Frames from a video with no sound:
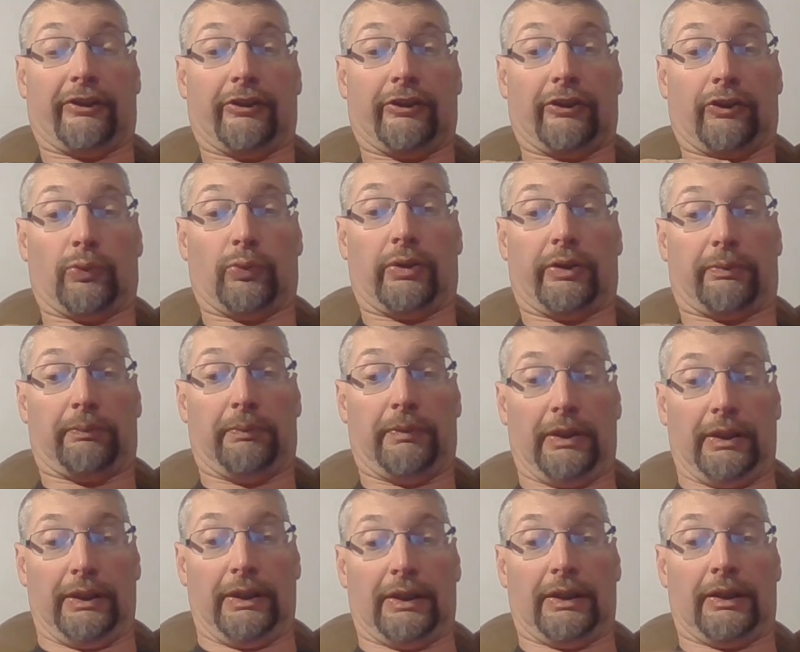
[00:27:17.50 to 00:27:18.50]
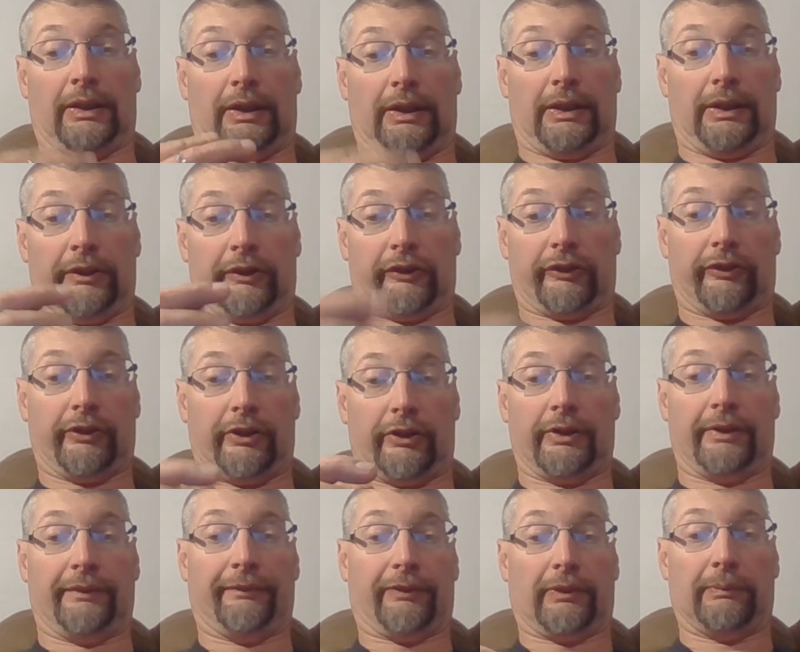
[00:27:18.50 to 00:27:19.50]
with me and I enter your
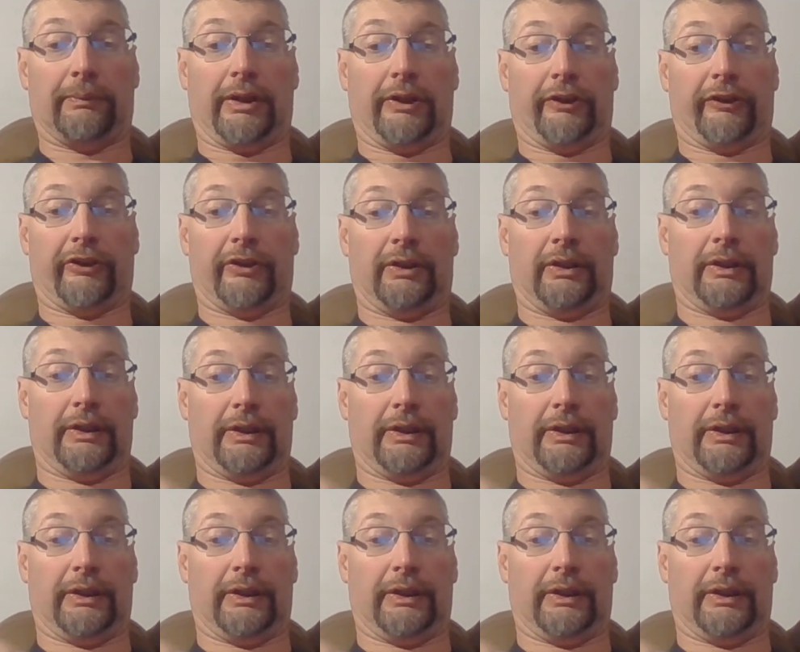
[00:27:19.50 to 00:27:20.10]
information in,